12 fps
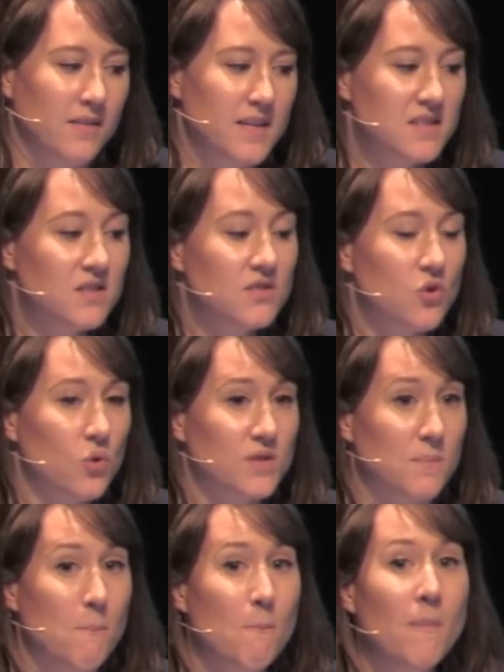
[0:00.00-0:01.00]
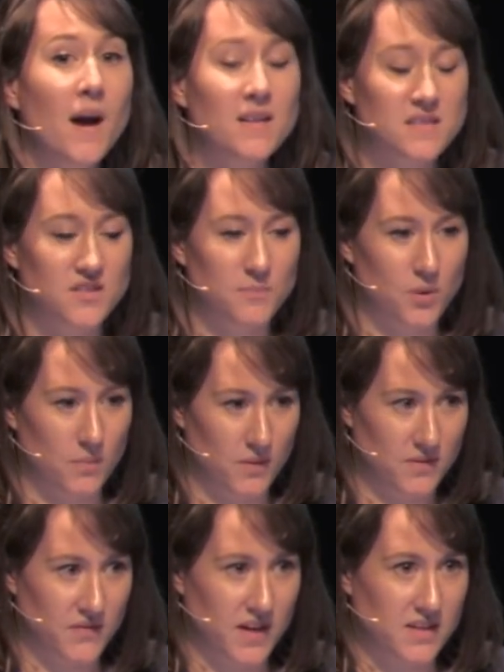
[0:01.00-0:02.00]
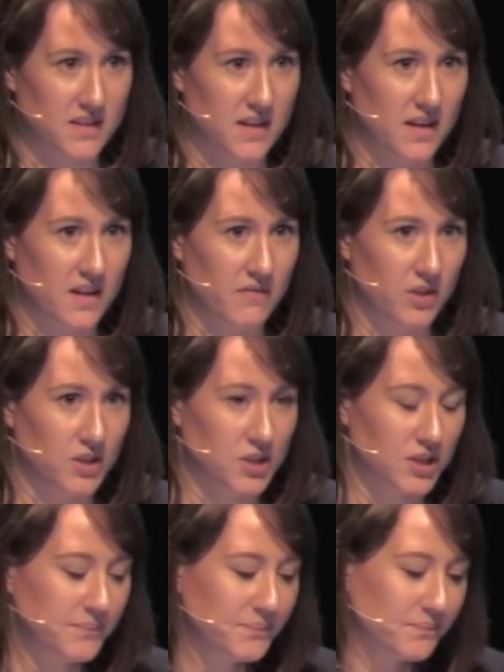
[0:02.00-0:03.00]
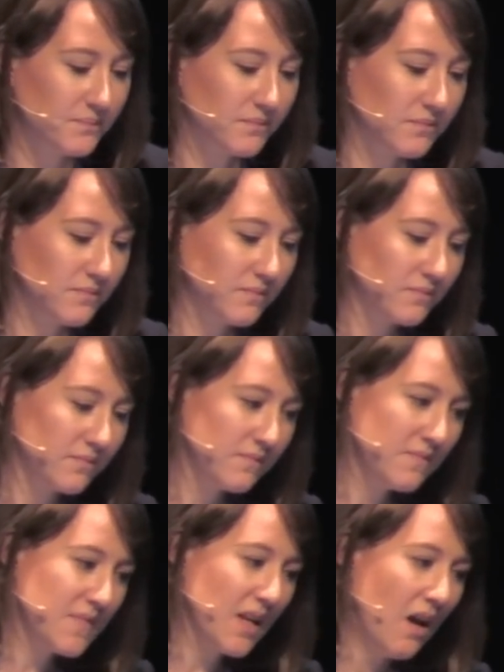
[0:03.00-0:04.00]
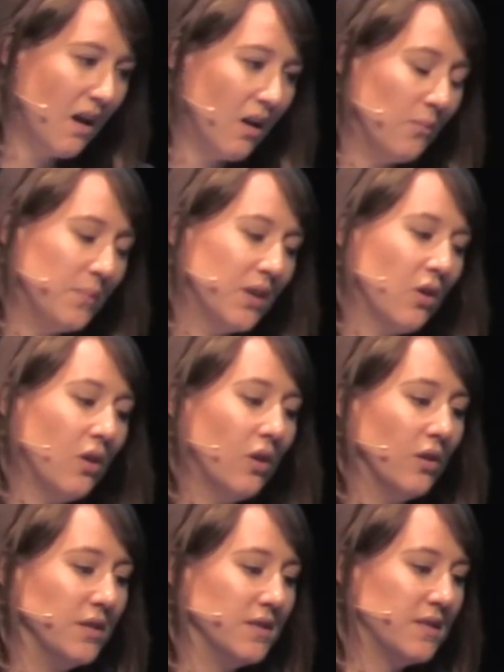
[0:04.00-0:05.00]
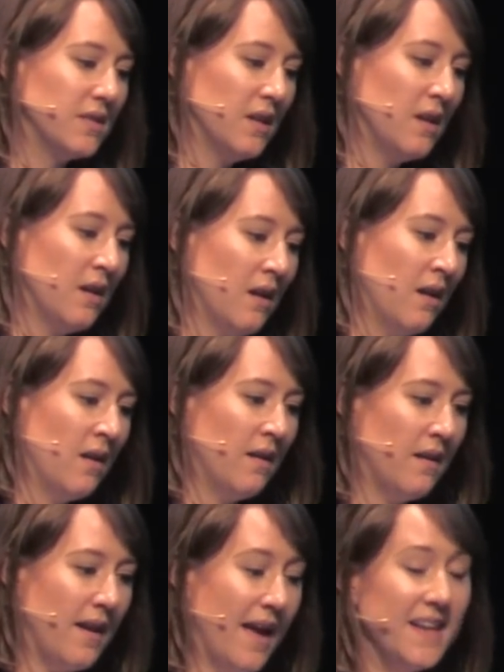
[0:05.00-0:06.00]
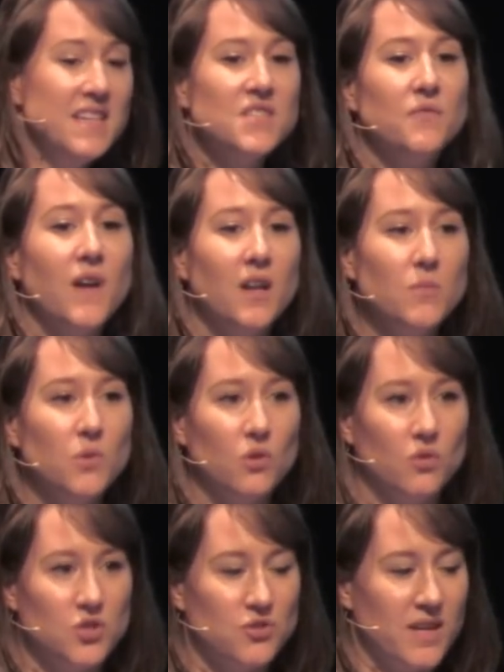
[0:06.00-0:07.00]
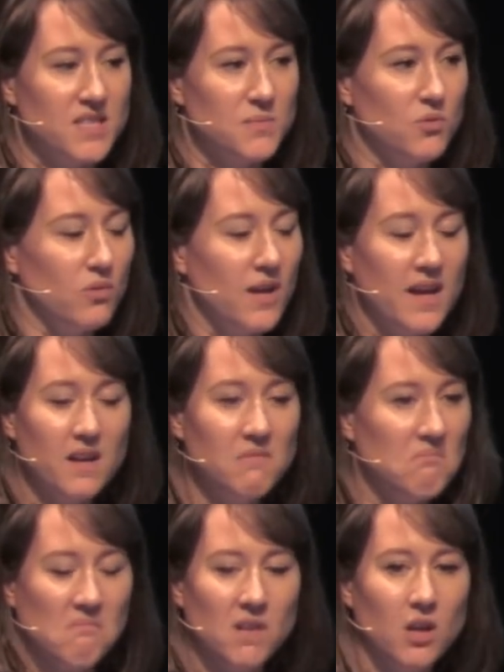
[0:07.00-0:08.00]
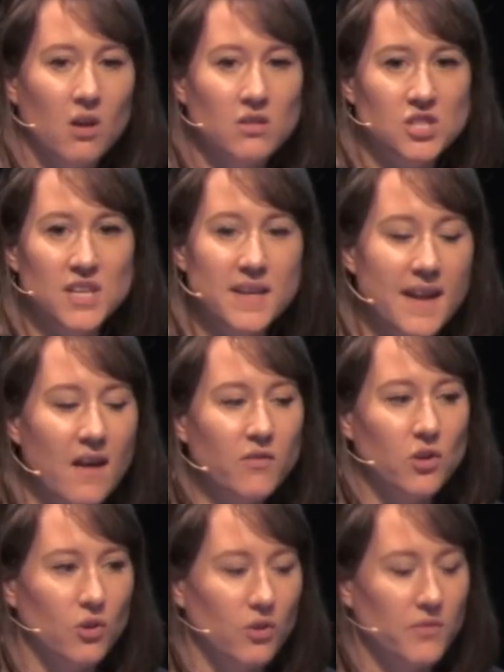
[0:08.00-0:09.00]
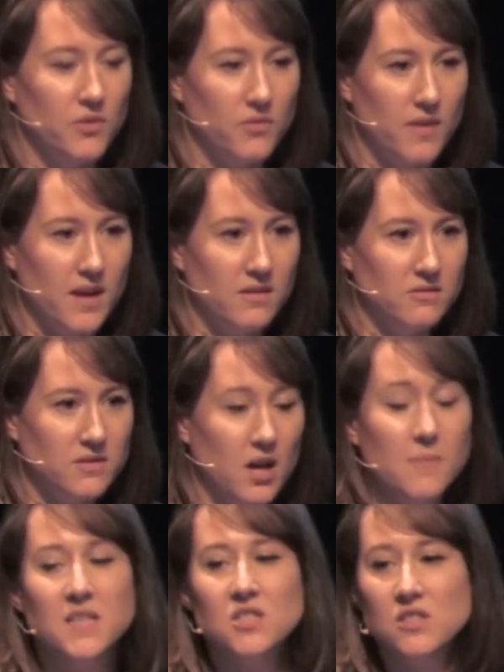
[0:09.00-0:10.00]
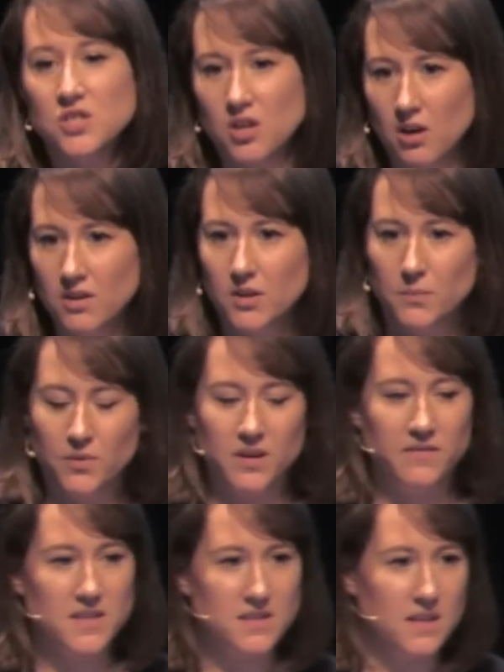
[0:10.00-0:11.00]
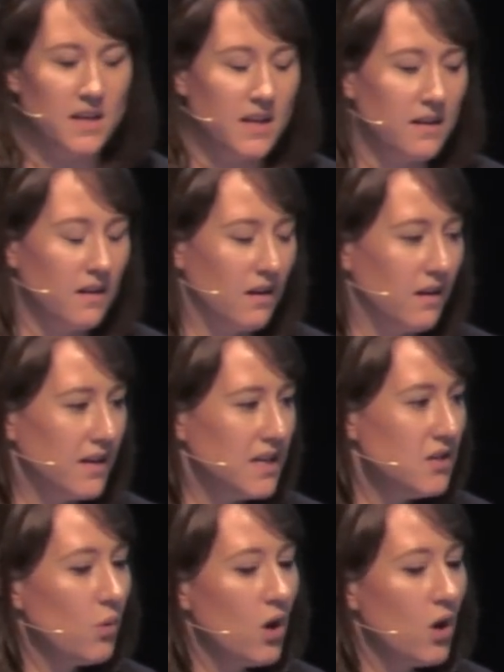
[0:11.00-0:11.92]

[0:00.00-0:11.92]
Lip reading: This has caused massive problems for internet evolution because any development on the transport layer largely never got off the ground. I mentioned Jana previously. He